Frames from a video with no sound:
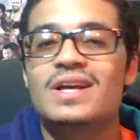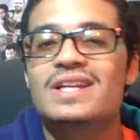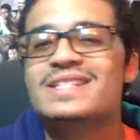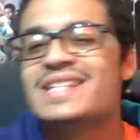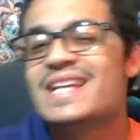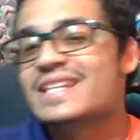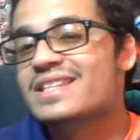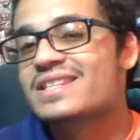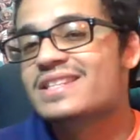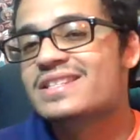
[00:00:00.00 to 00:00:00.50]

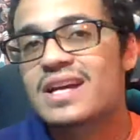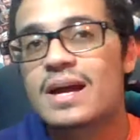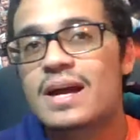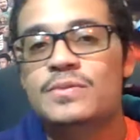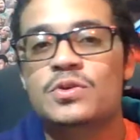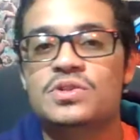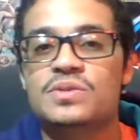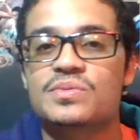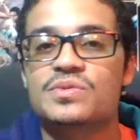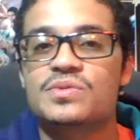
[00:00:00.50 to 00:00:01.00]
Take the time
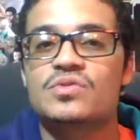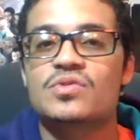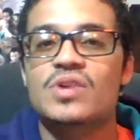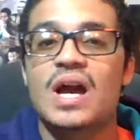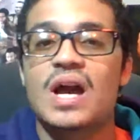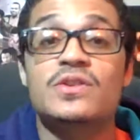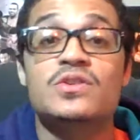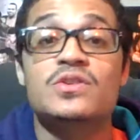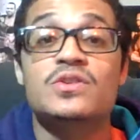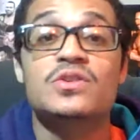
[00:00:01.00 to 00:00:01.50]
to
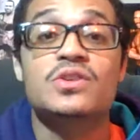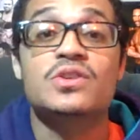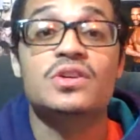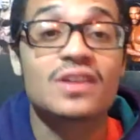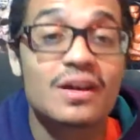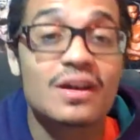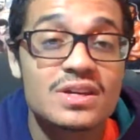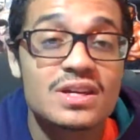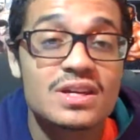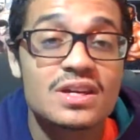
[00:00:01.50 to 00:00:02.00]
subscribe, and you can
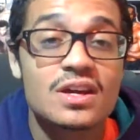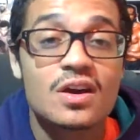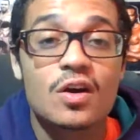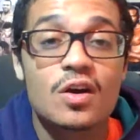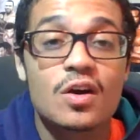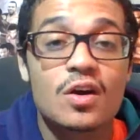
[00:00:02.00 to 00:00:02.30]
love me